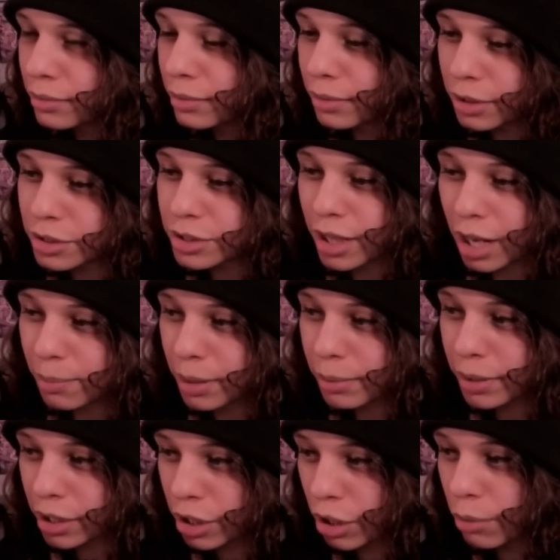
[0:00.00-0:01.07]
There's a lot of
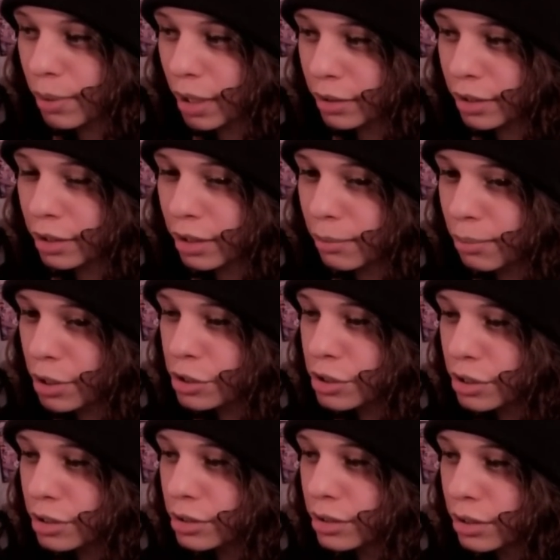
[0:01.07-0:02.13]
people that cope out there. I'm pretty
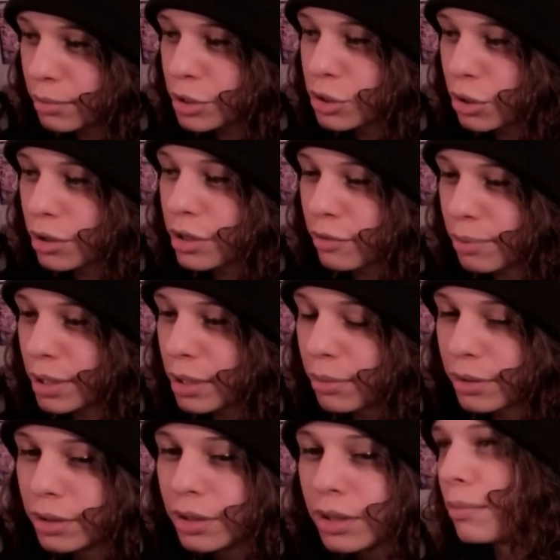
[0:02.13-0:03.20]
sure the majority of
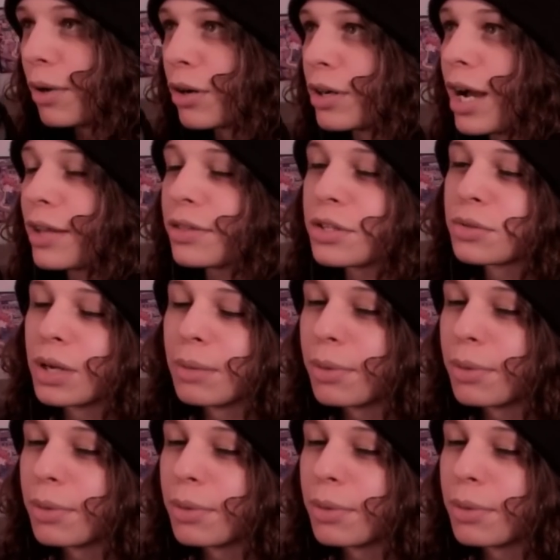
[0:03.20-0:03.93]
people are not this way,